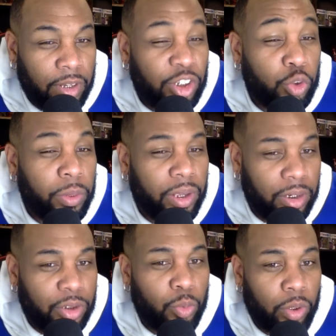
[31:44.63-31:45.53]
because you
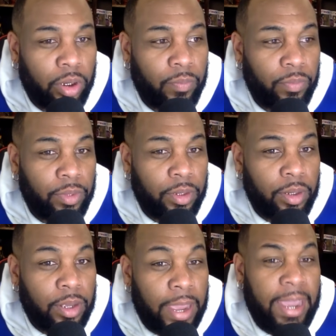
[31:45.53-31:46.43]
played it too well.
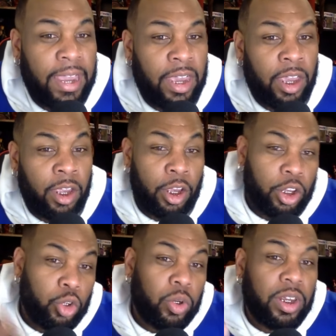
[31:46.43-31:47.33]
And
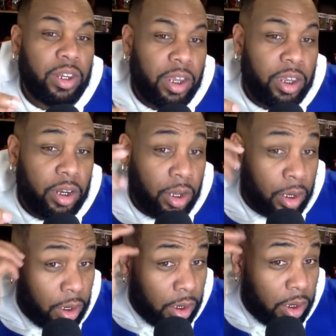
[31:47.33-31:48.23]
you didn't let
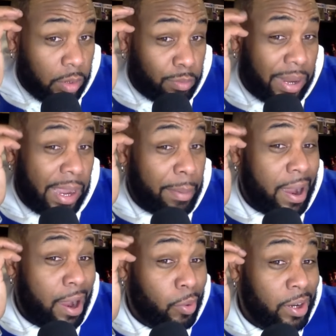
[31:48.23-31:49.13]
uh Black
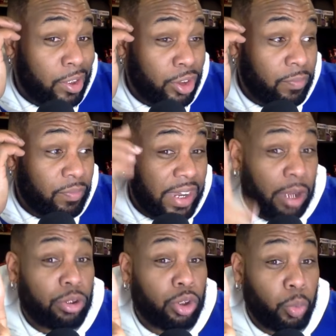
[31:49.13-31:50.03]
Power Ranger
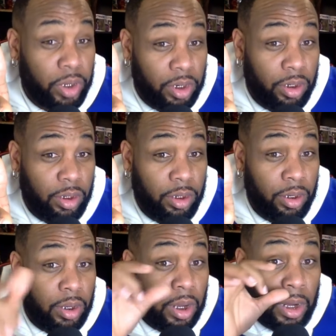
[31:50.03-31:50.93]
count to three.
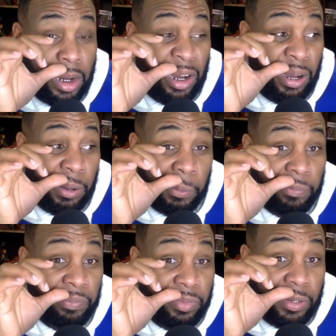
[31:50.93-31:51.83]

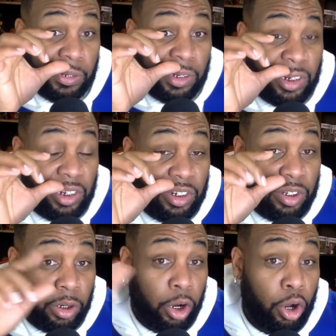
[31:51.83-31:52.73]
Um
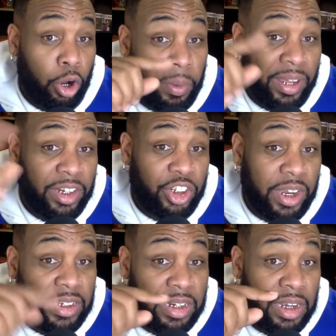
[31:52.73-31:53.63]
the girl who played
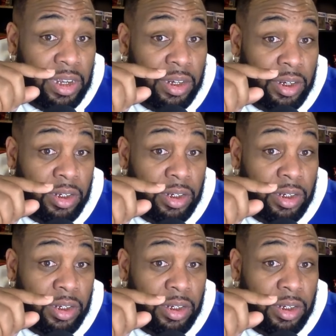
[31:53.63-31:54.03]
JT,